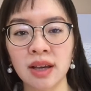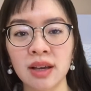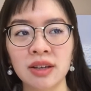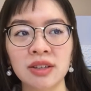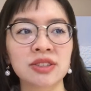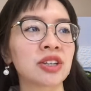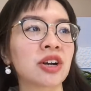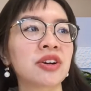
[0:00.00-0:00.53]

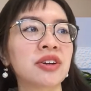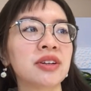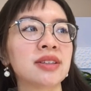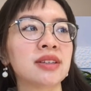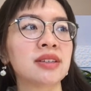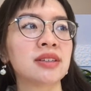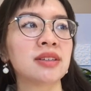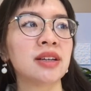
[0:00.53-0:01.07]
Sorry,
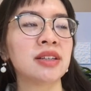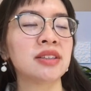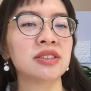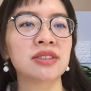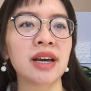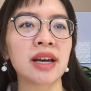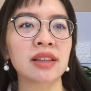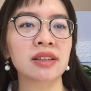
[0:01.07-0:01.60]
the
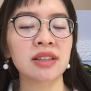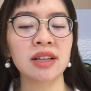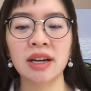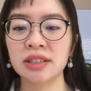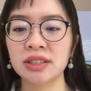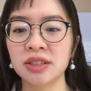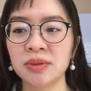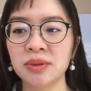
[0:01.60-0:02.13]
internet
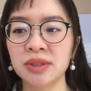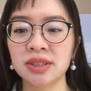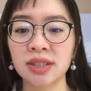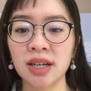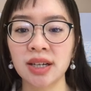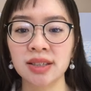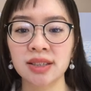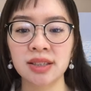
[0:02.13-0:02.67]
connection was
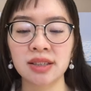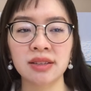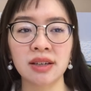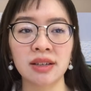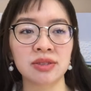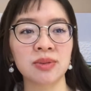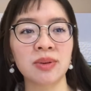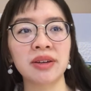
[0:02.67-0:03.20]
not good.
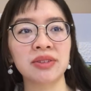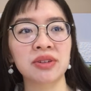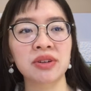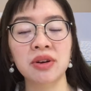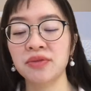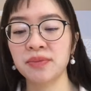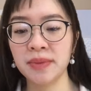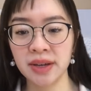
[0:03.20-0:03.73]
That's why I turned
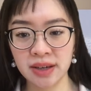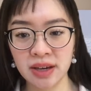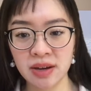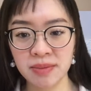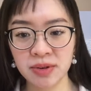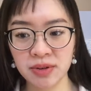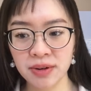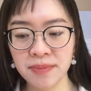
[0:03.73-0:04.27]
off my
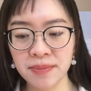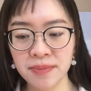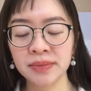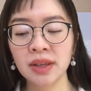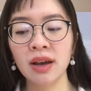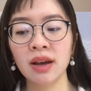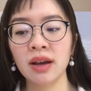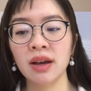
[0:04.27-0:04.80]
camera.
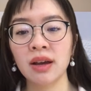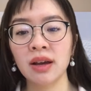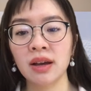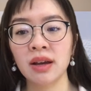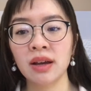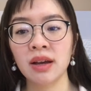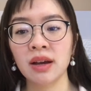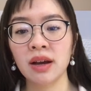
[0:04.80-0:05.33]

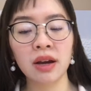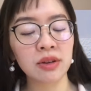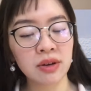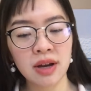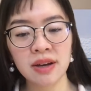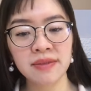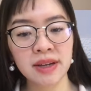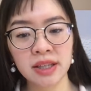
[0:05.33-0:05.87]
I don't
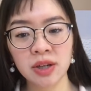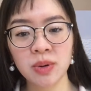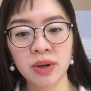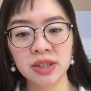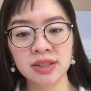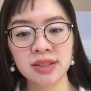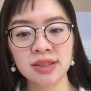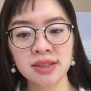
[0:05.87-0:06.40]
have any
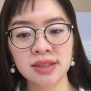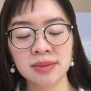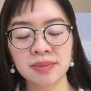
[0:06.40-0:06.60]
questions.